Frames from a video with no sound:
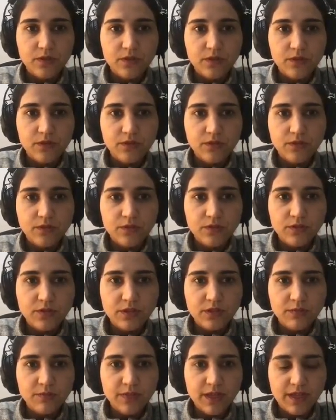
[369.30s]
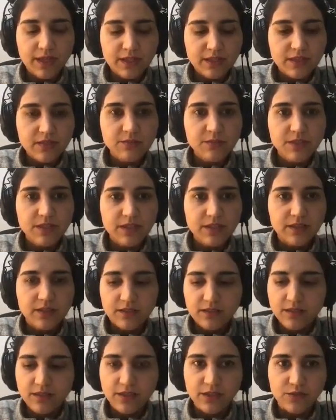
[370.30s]
or let me add something
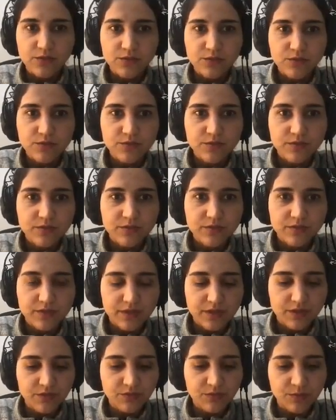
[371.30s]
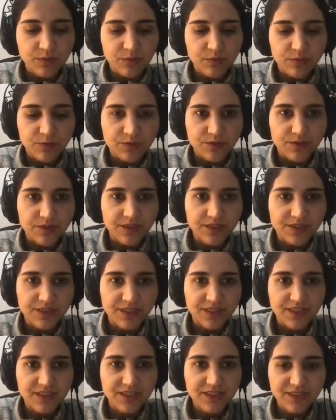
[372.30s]
new. It would be more
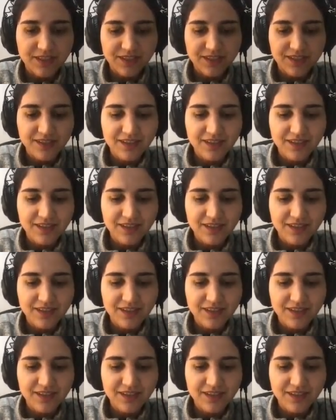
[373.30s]
interesting.